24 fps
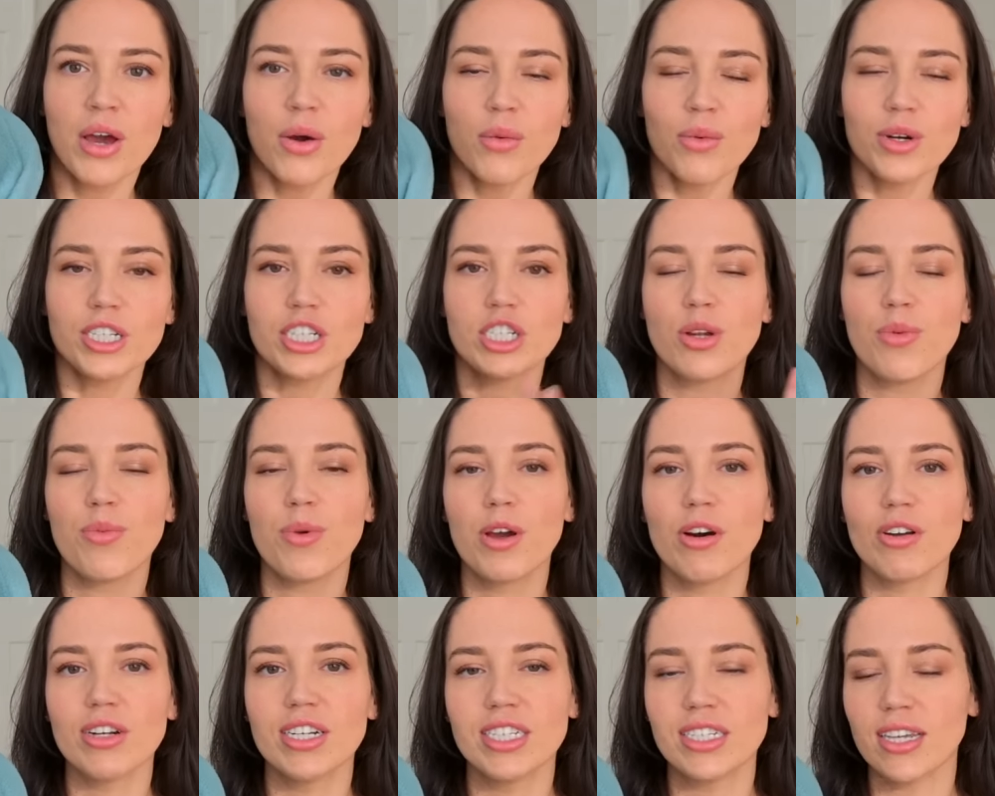which to be
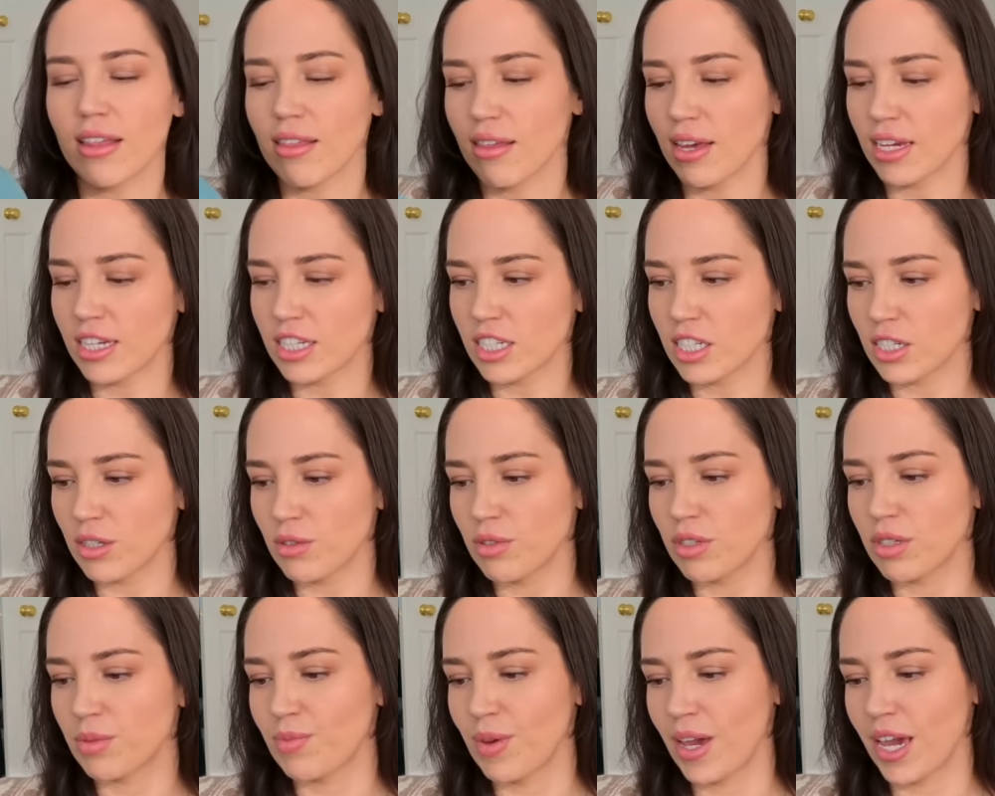honest I think
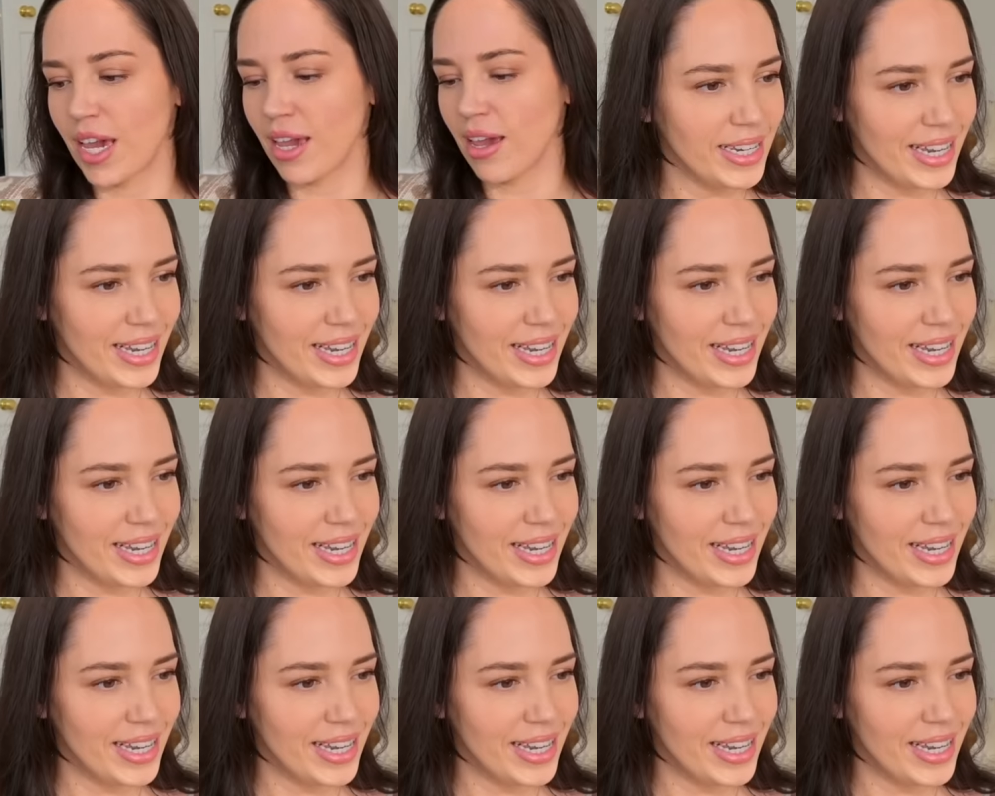suits me.